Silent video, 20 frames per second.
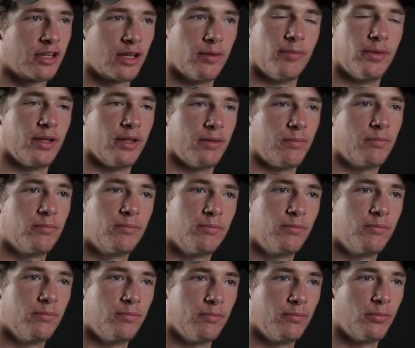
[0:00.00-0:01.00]
can be
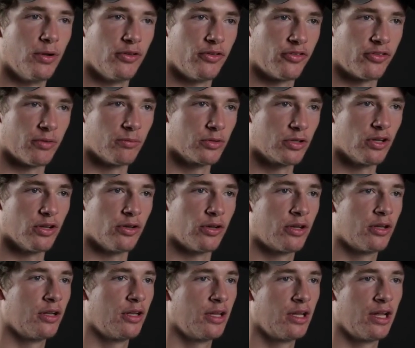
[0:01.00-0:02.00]
put to some good.
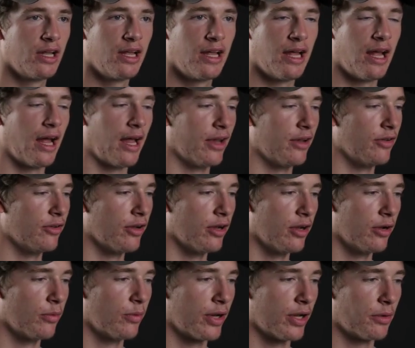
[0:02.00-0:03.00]
And
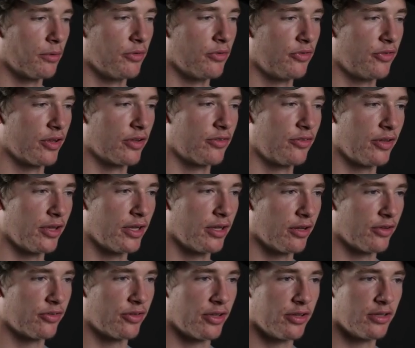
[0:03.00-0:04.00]
when I was 16, I
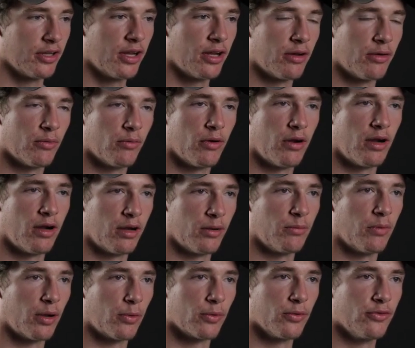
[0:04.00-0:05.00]
said, yeah, well,
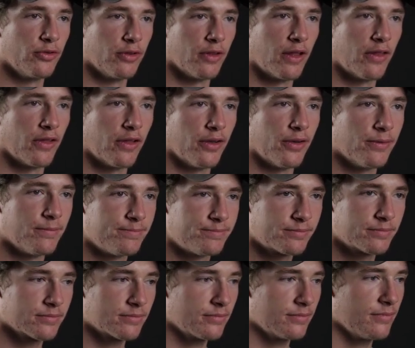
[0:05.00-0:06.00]
I will do that then.
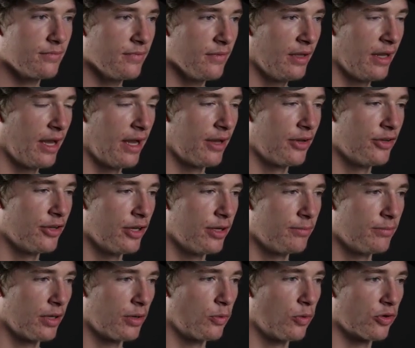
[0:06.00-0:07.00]
And
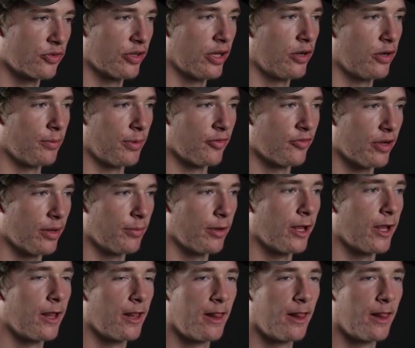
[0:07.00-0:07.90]
I walked out on my family.